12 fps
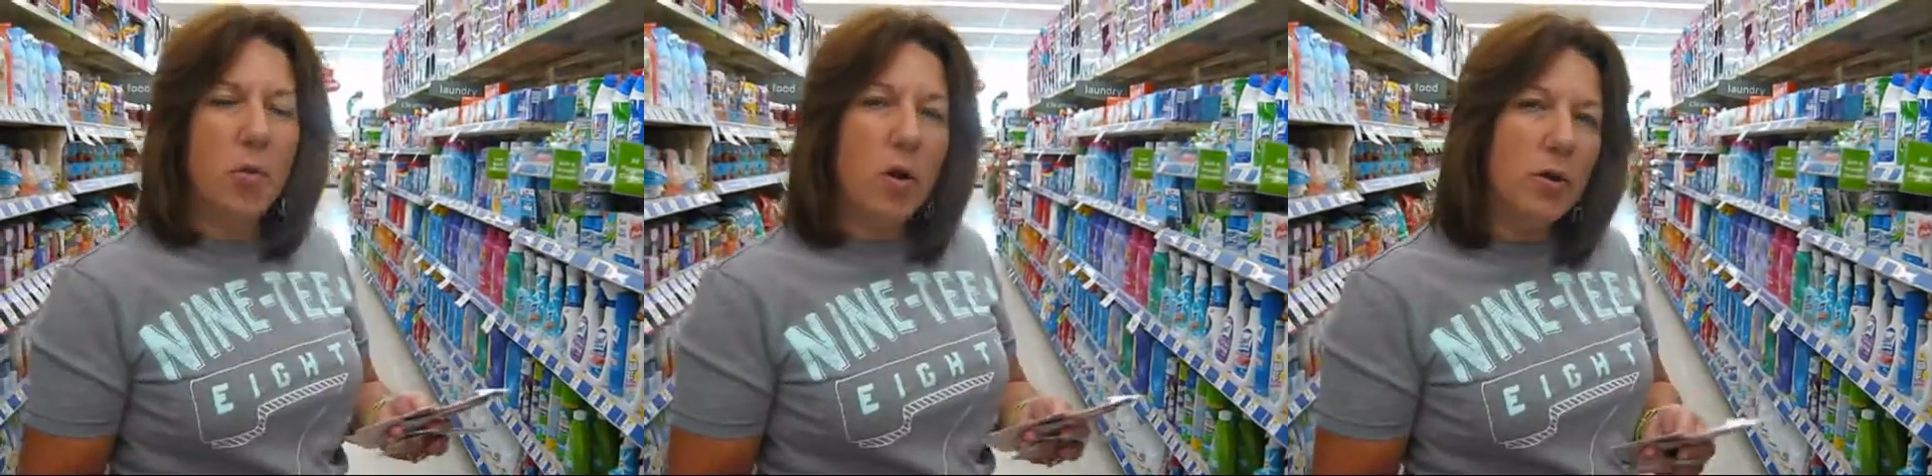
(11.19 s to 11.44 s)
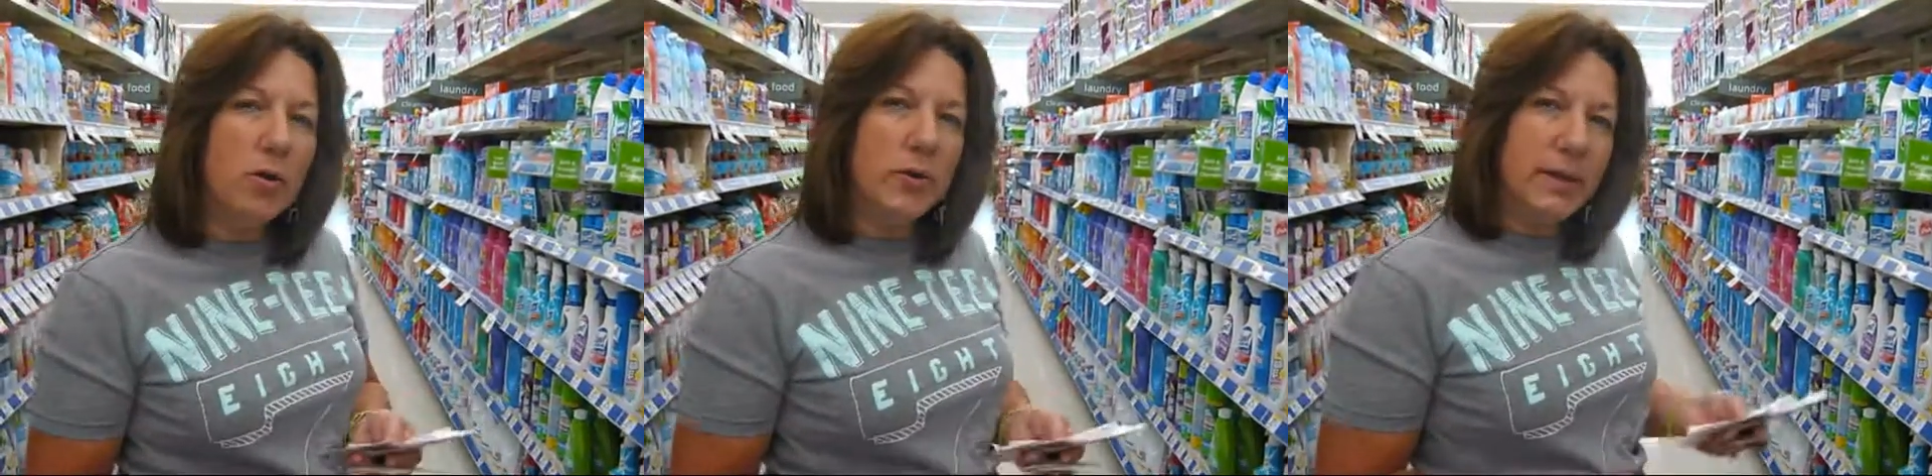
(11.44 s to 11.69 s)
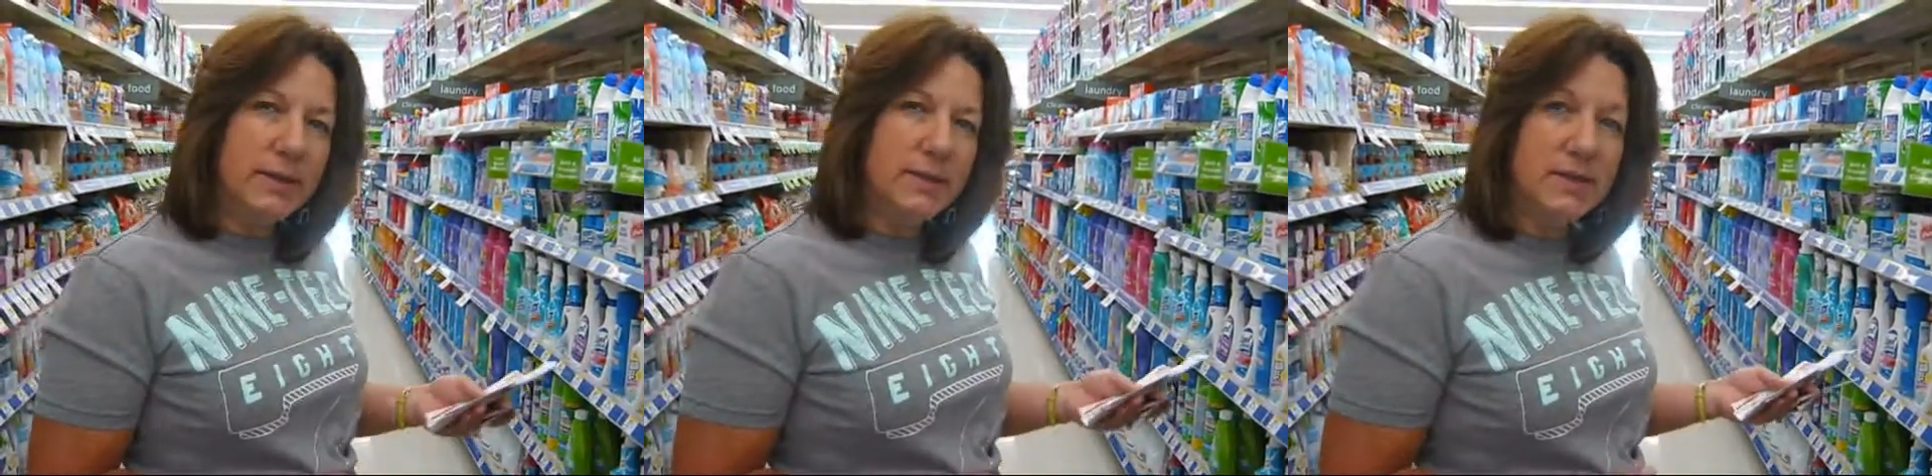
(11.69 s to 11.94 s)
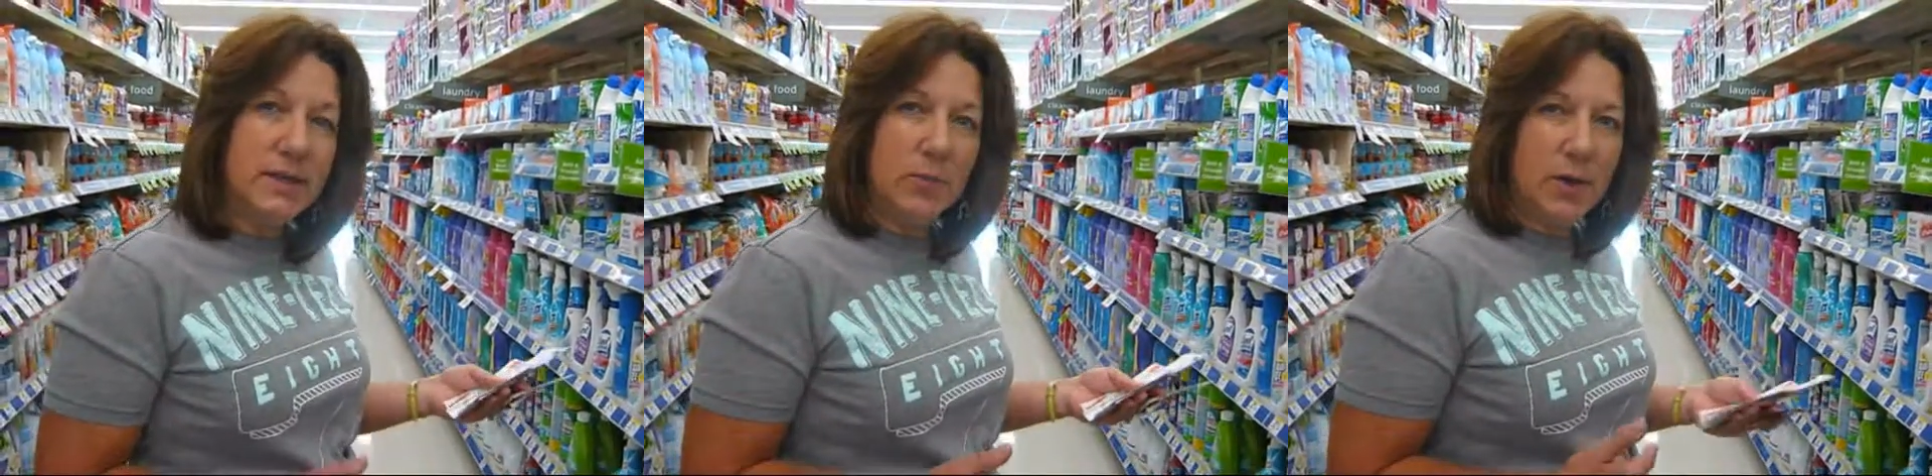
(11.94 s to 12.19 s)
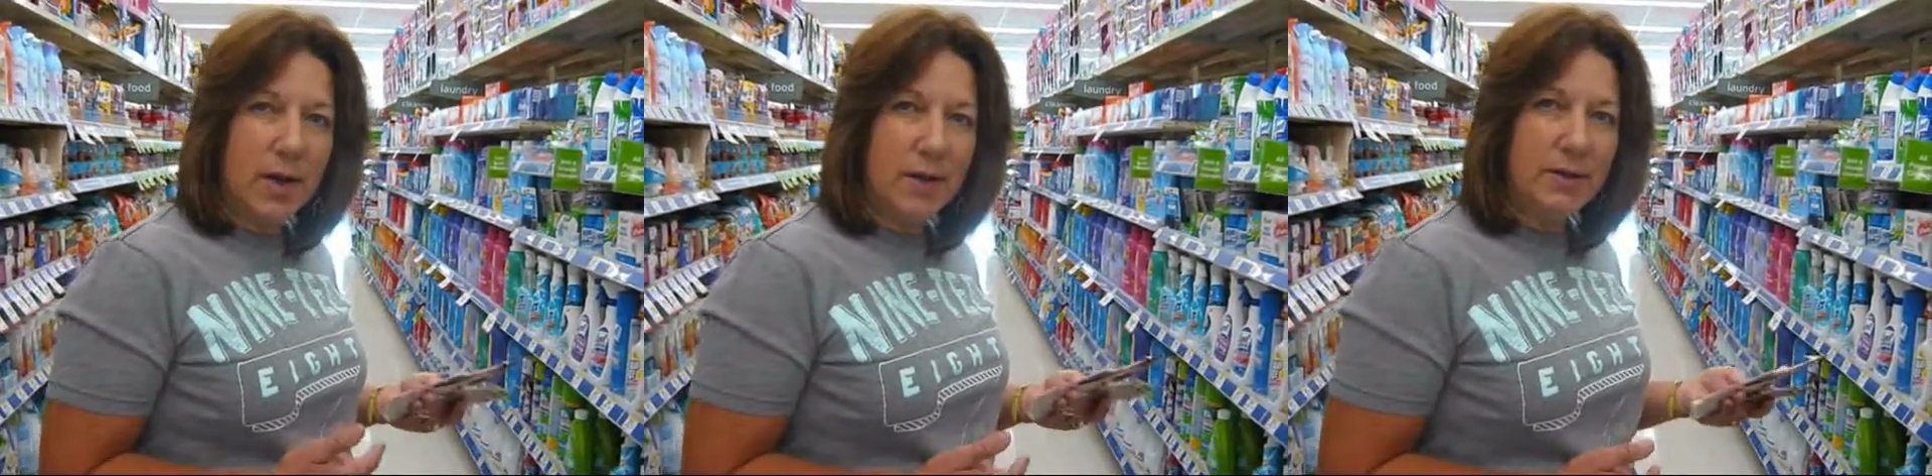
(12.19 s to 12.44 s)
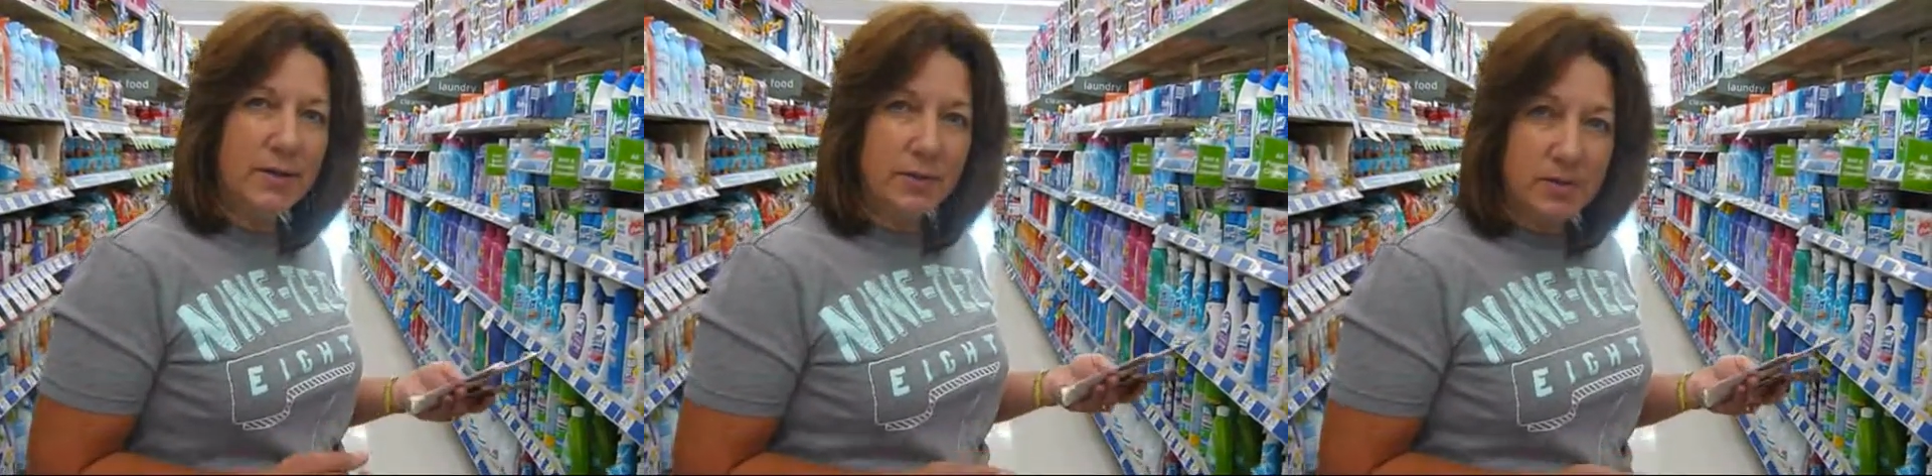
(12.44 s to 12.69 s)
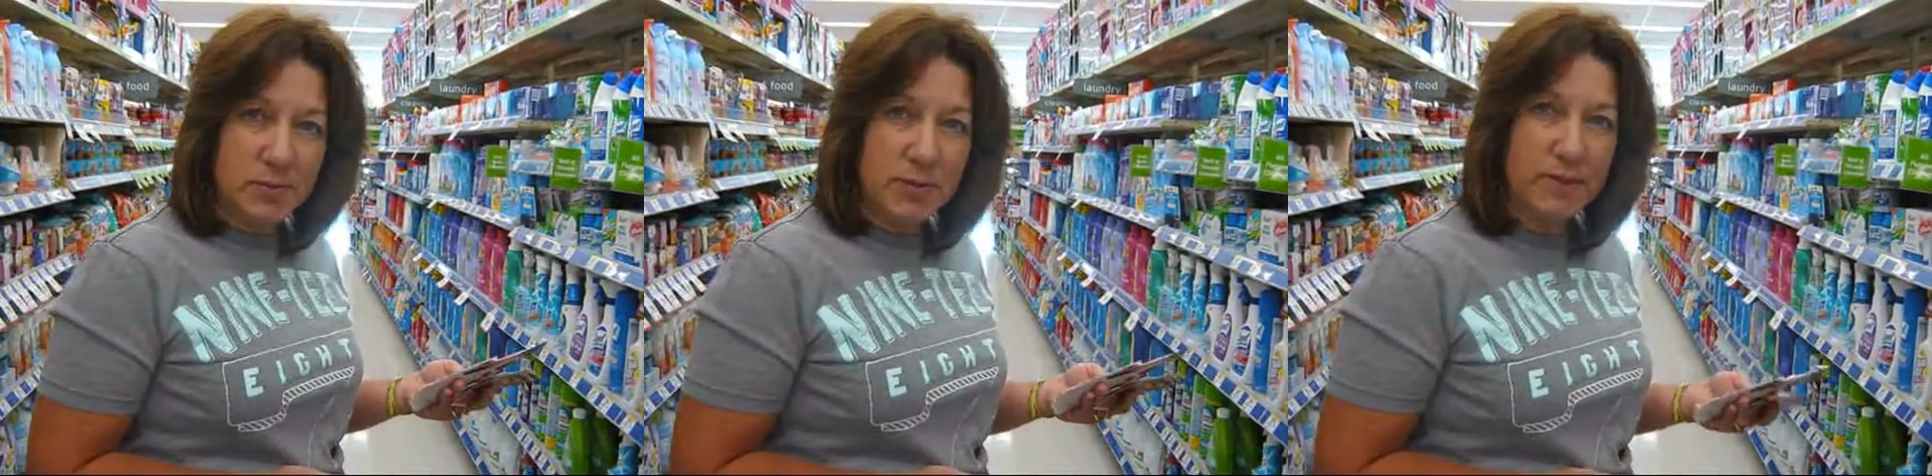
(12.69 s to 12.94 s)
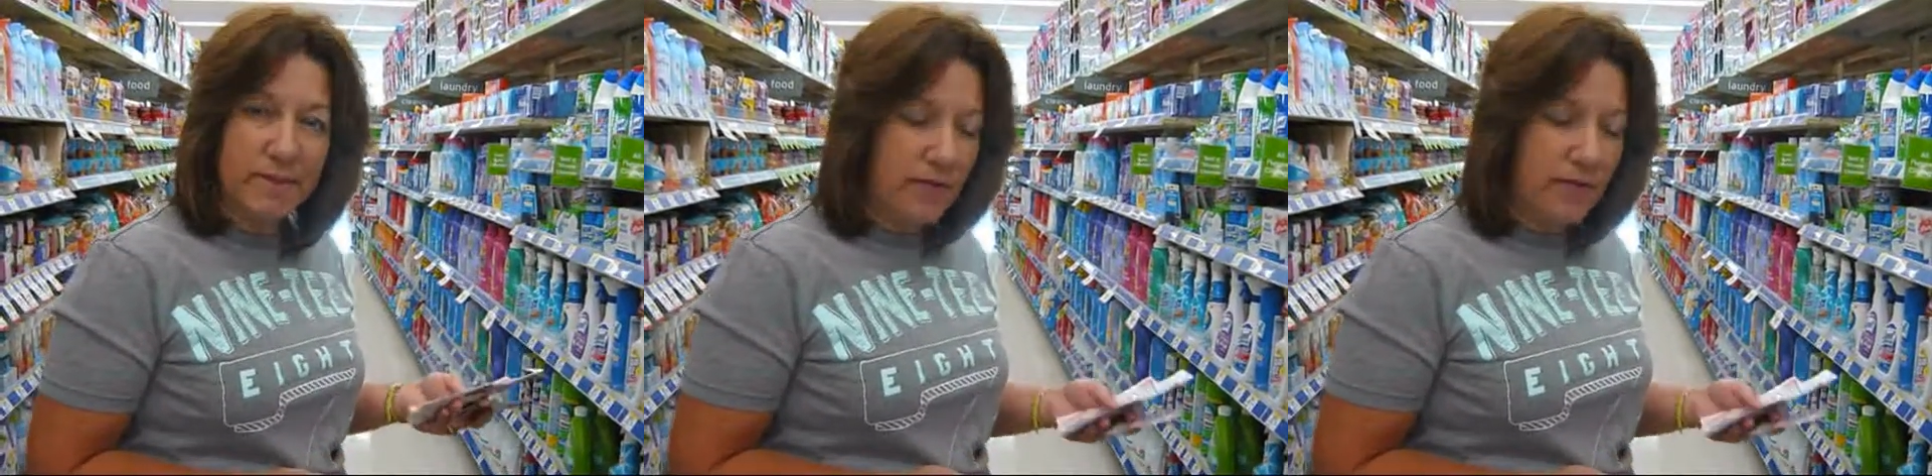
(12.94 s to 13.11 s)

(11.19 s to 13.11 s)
Walgreens seeing what kind of deals we can